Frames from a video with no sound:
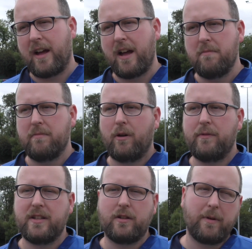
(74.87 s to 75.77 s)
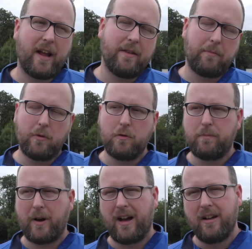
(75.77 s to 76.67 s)
Obviously dominated the ball,
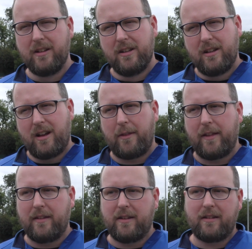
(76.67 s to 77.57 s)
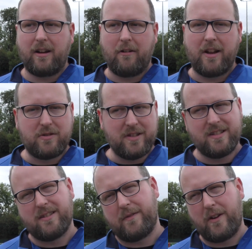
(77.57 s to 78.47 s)
but I think our entries
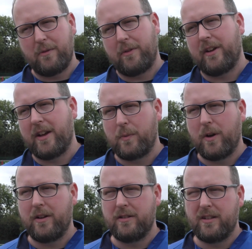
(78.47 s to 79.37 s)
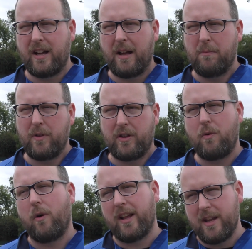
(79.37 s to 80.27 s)
into the final third weren't with the
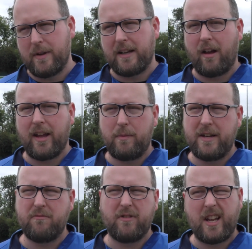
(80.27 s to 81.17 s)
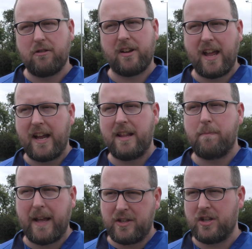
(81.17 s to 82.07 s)
quality we'd like. We didn't really create any
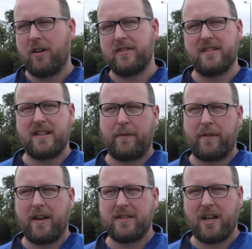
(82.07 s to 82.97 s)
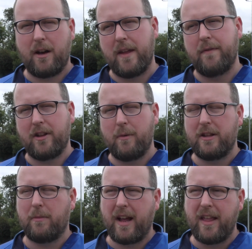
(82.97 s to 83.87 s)
big chances in that first half, even though we
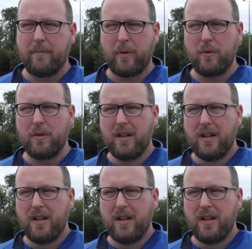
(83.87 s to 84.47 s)
dominated the ball.